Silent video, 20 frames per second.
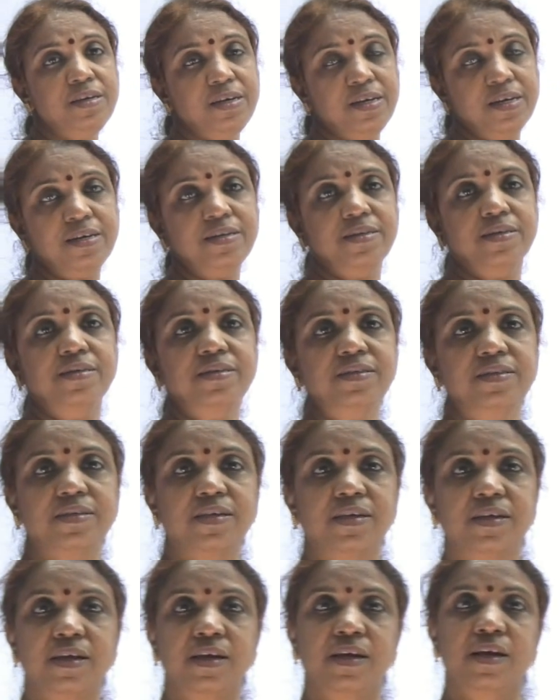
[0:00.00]
here
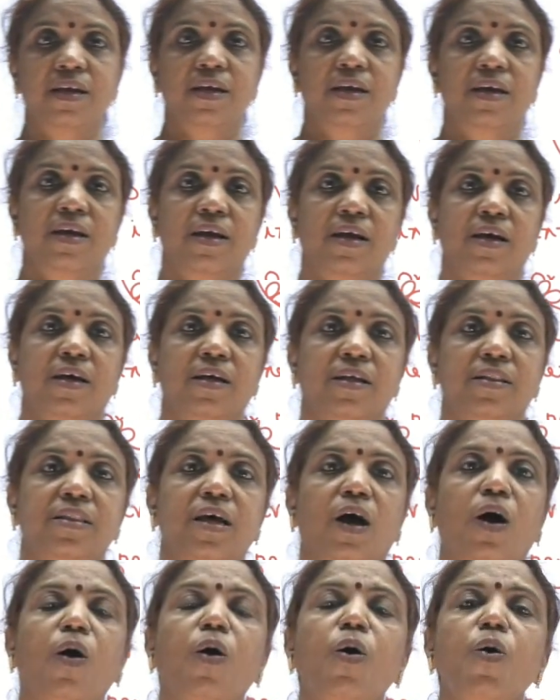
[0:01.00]
is
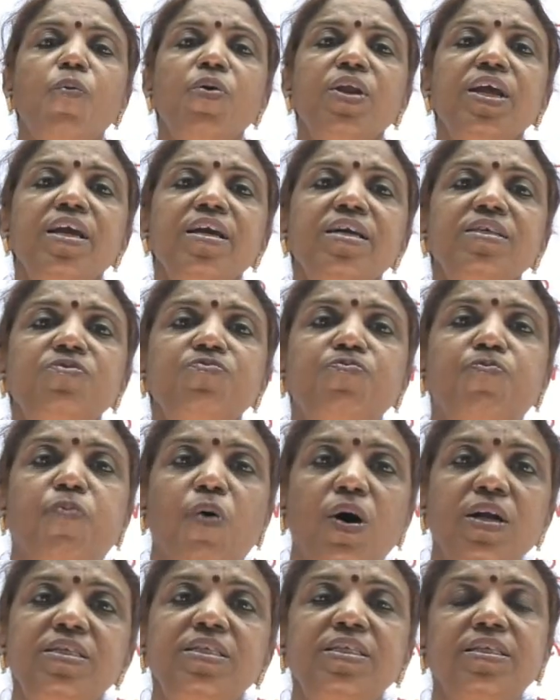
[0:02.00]
the ovary is
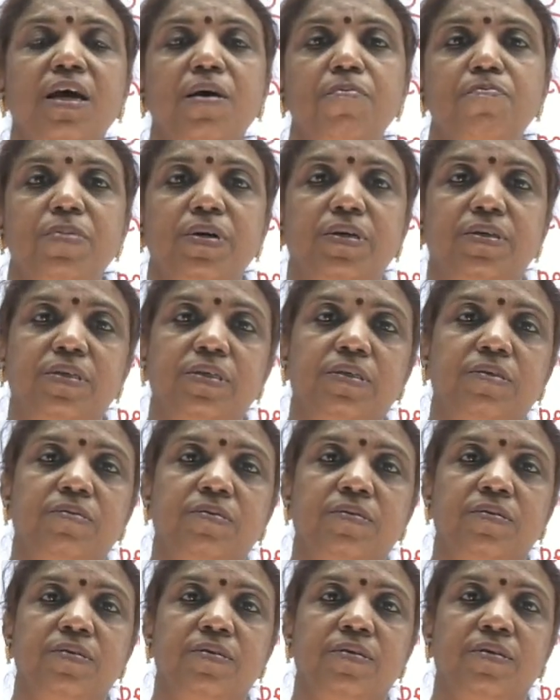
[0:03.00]
one chambered.
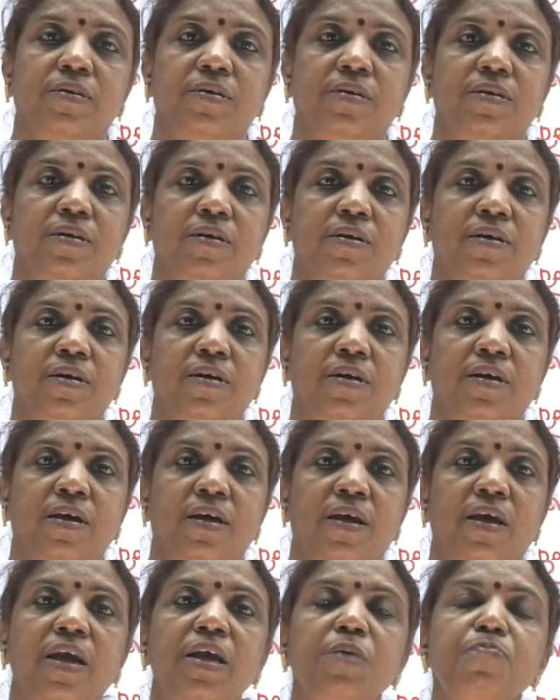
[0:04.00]

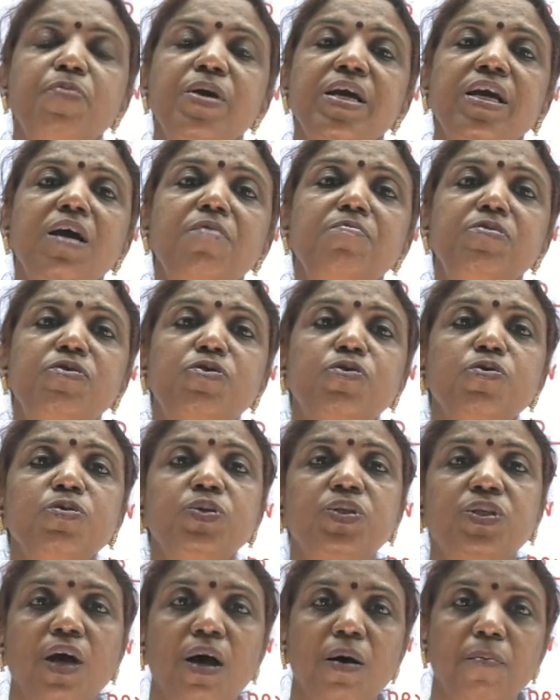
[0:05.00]
It becomes
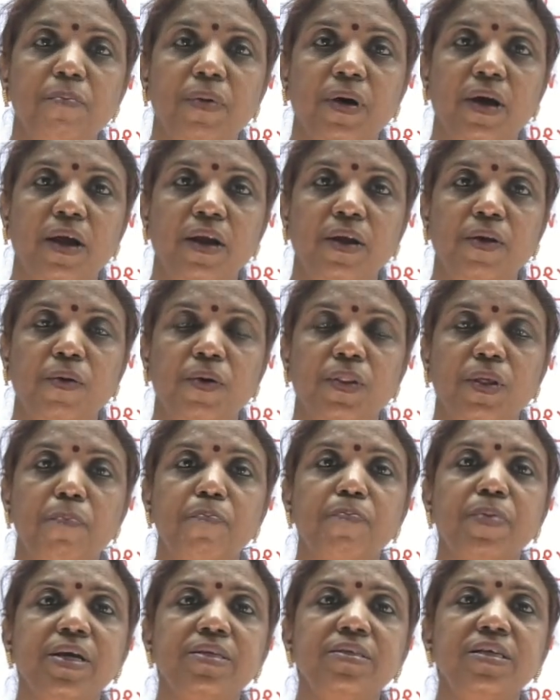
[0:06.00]
two chambered due to the
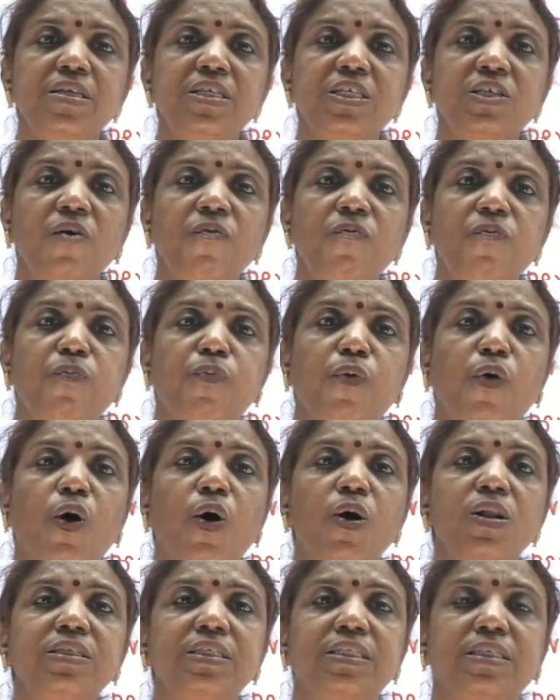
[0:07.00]
presence of
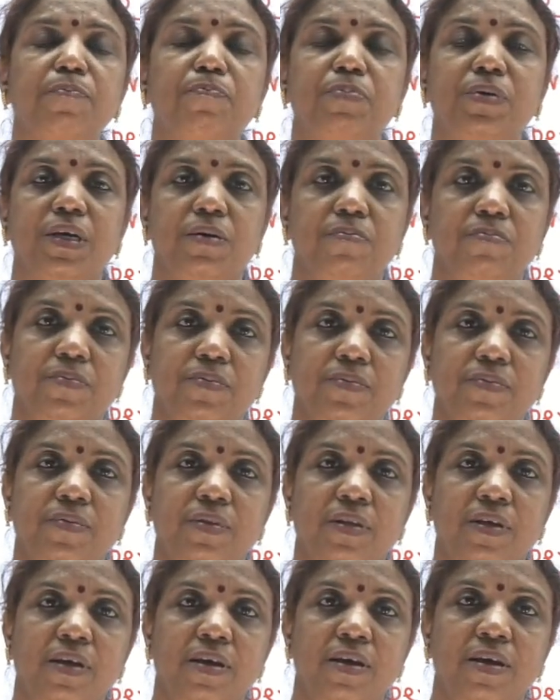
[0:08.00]
false septum.
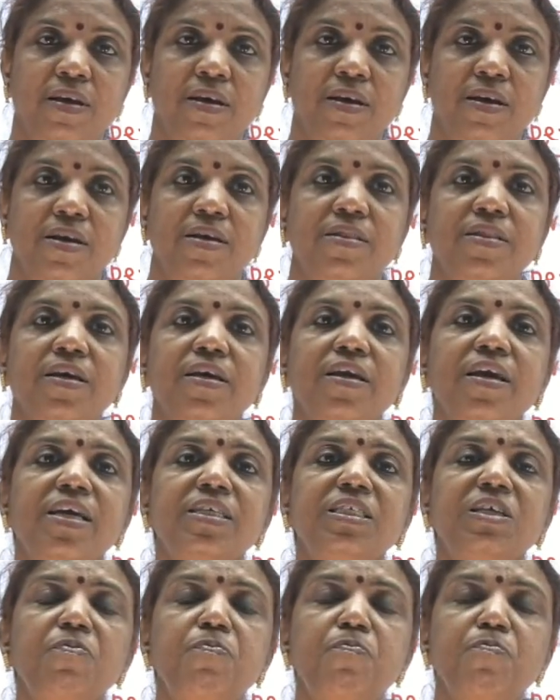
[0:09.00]
In the
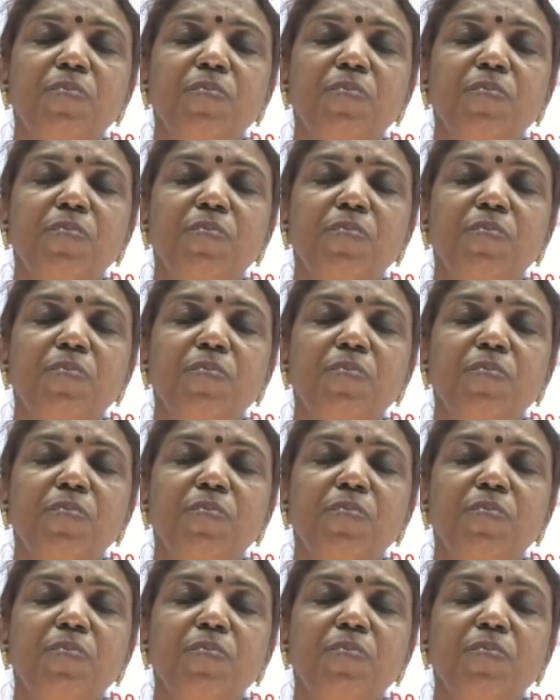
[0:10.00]
case of